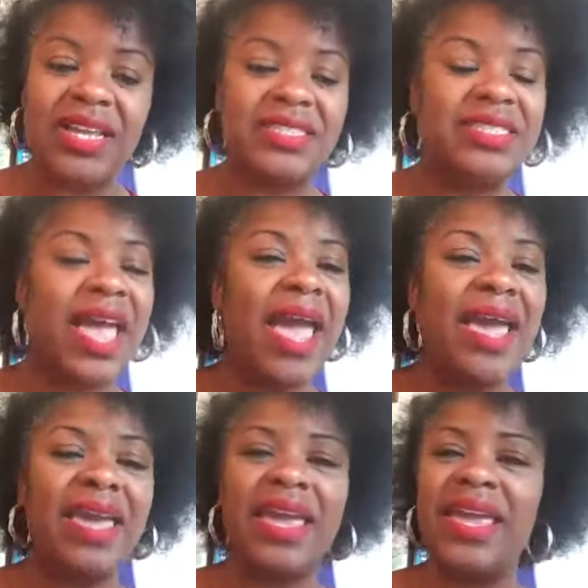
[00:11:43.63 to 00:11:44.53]

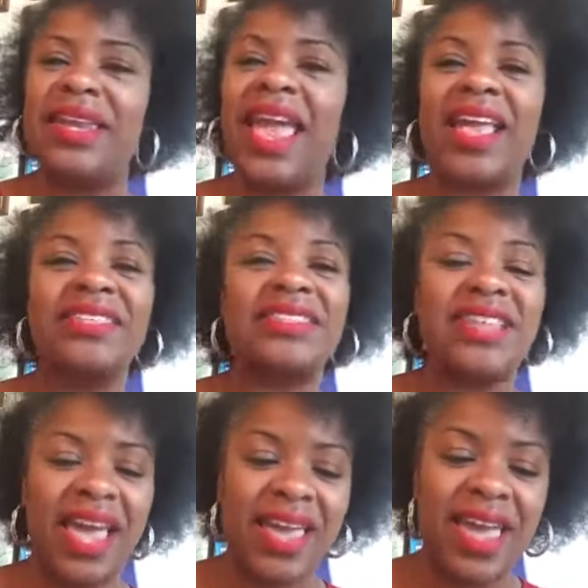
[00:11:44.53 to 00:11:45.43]
day in and
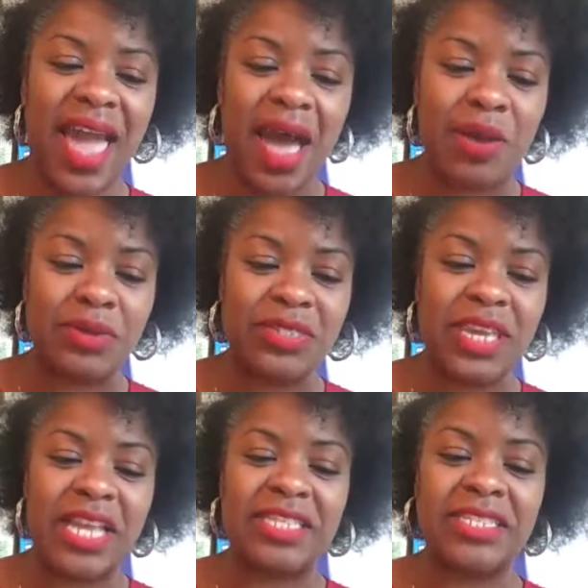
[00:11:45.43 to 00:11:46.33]
day out.
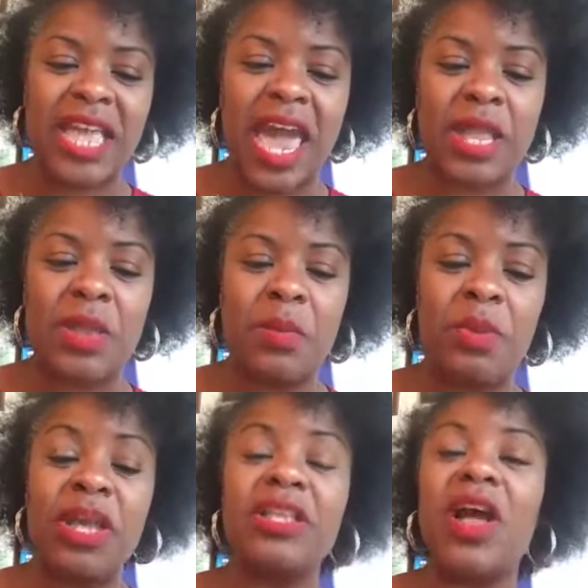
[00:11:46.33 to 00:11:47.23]
It stayed
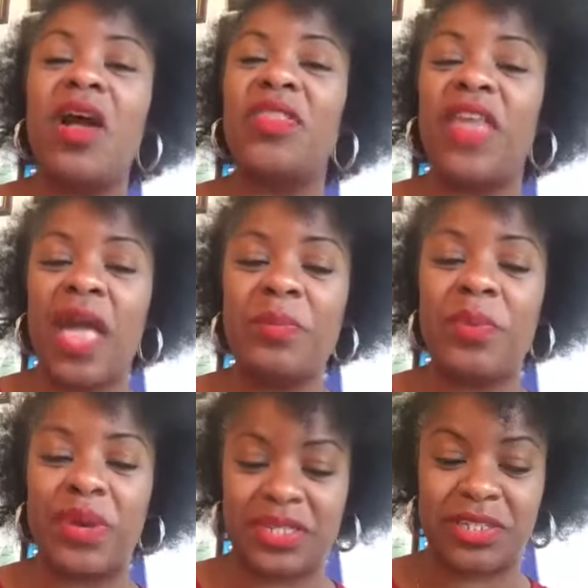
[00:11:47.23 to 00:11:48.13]
put on that
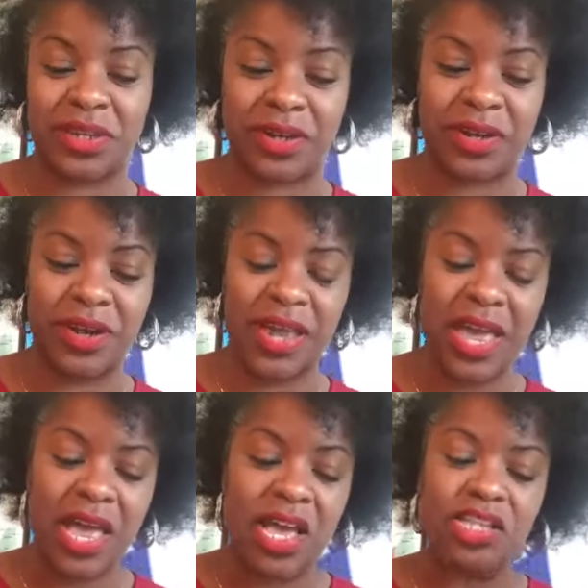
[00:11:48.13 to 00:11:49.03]
pointer.
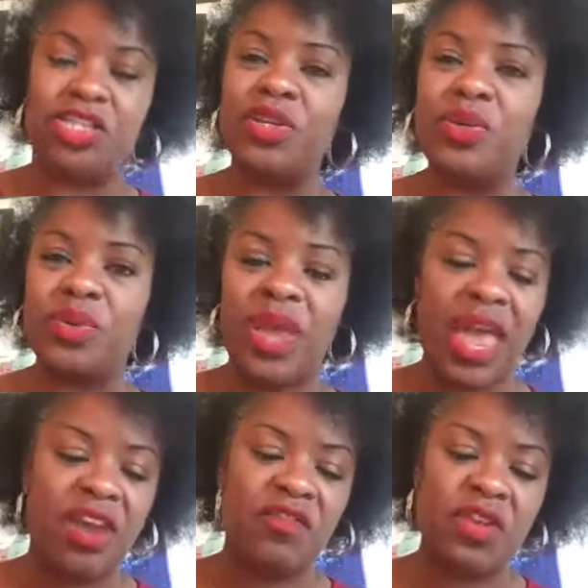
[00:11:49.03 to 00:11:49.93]
Soon,
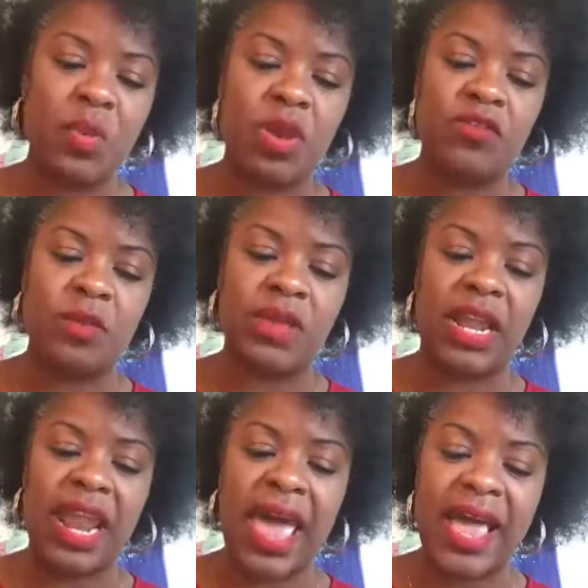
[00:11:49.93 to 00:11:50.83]
everyone from the
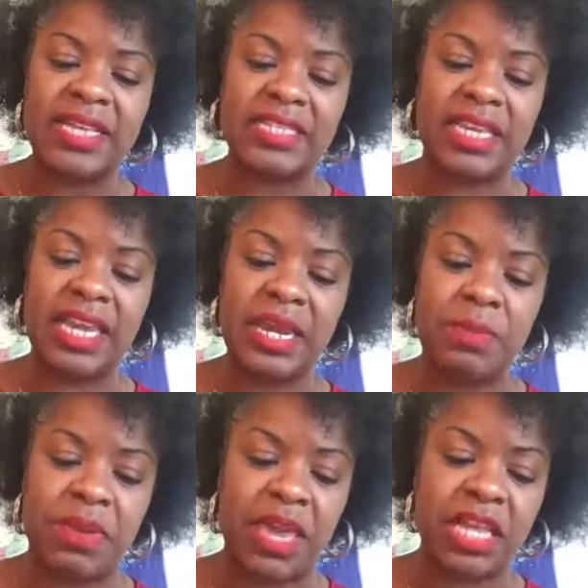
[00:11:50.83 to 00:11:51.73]
class guinea
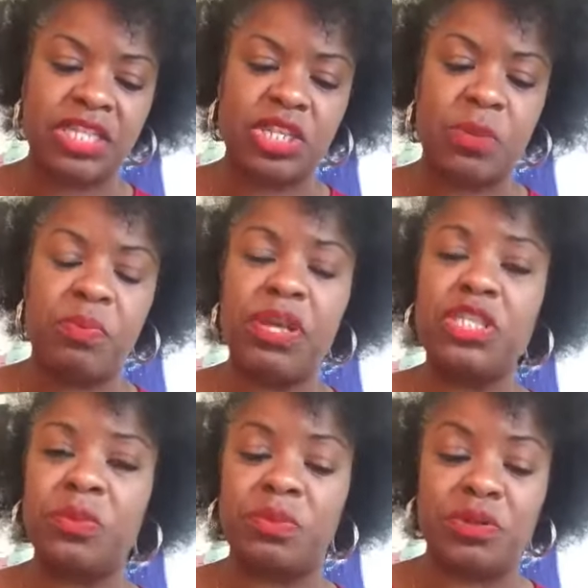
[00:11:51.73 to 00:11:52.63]
pig to the
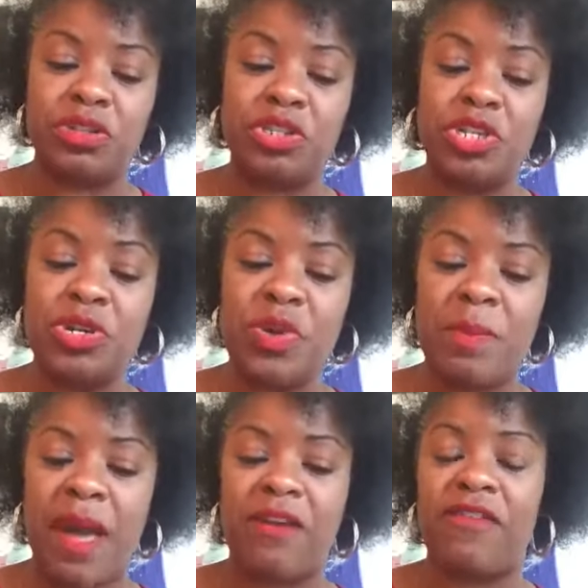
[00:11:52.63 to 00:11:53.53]
principal knew
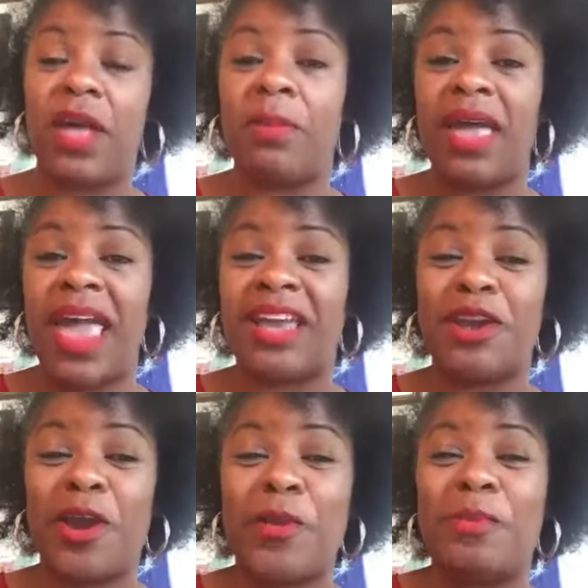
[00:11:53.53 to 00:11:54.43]
about Velma and her